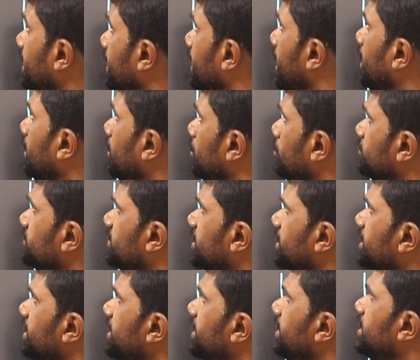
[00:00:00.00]
an angle of
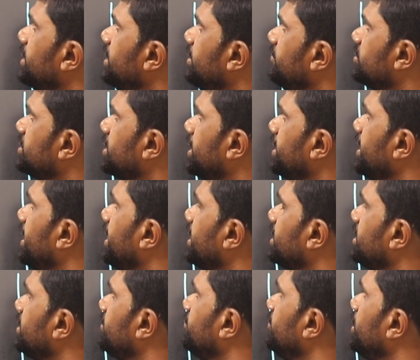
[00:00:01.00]
30 degree with an
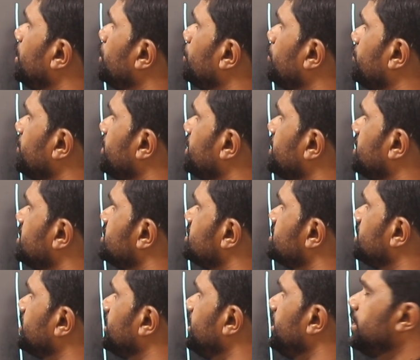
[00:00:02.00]
electric field of
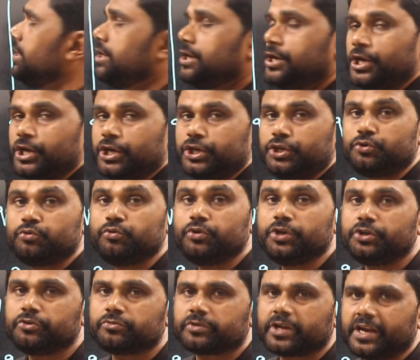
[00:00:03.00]
intensity 2
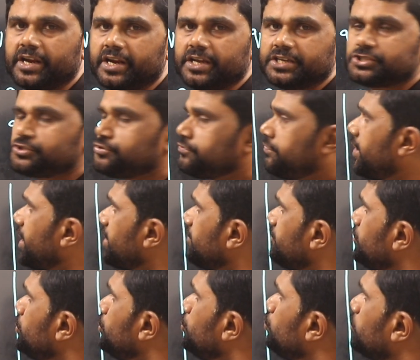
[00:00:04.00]
into 10 raised to
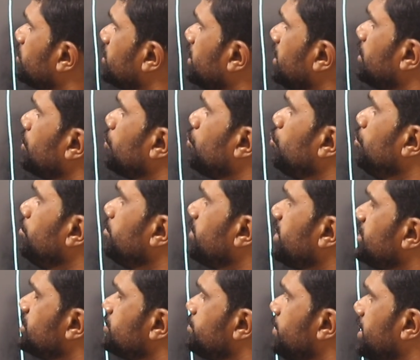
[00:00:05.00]
5 Newton Coulomb
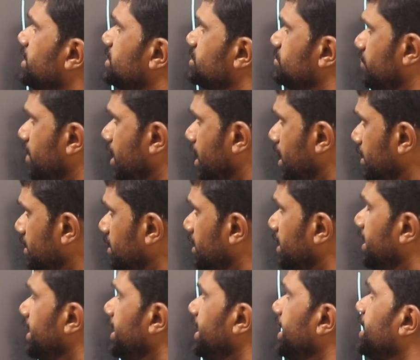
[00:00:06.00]
raised minus 1.
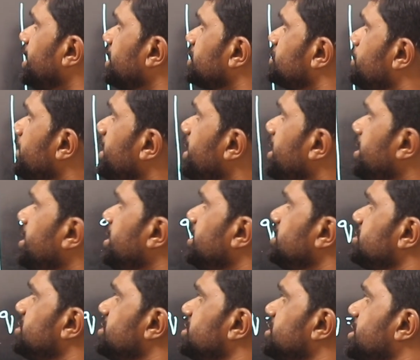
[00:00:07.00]
It
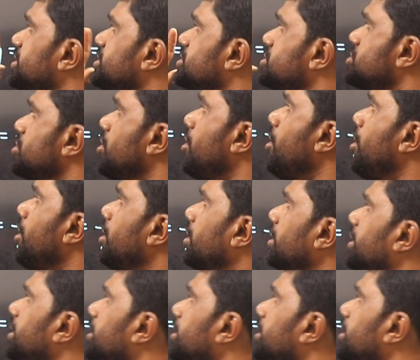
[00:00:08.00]
experiences a torque